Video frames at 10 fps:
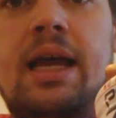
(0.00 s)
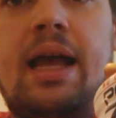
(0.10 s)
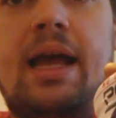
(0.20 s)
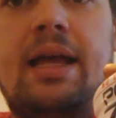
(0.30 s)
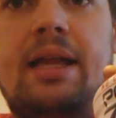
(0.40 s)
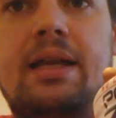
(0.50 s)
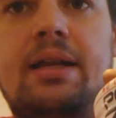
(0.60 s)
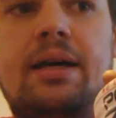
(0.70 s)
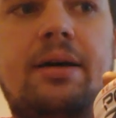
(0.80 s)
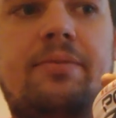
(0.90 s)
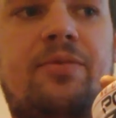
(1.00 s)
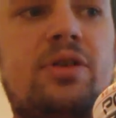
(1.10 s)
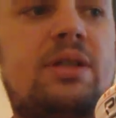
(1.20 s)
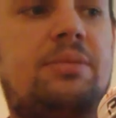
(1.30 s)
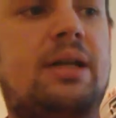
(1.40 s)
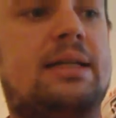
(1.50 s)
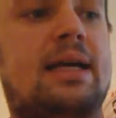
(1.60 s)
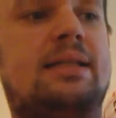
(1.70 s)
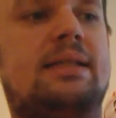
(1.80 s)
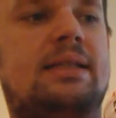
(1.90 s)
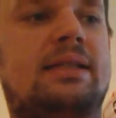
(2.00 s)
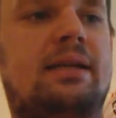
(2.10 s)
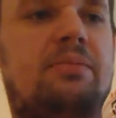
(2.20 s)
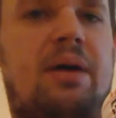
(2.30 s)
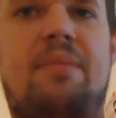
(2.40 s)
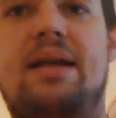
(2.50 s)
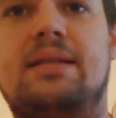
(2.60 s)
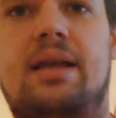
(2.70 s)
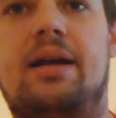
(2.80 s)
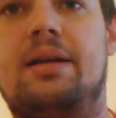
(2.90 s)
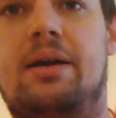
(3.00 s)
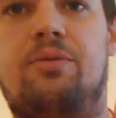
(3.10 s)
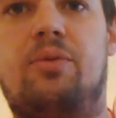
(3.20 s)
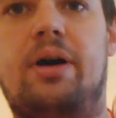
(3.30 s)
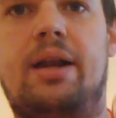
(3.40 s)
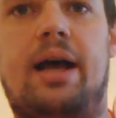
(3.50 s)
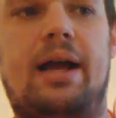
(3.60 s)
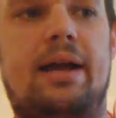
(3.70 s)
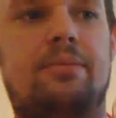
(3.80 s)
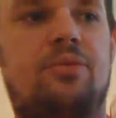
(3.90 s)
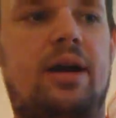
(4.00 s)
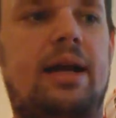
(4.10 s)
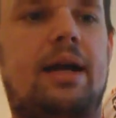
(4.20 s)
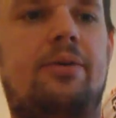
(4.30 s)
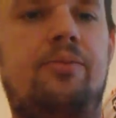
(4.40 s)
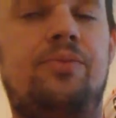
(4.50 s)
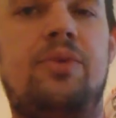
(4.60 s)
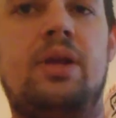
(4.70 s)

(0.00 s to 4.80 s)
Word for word: and um, first I'm going to test to see my baseline of what I am right now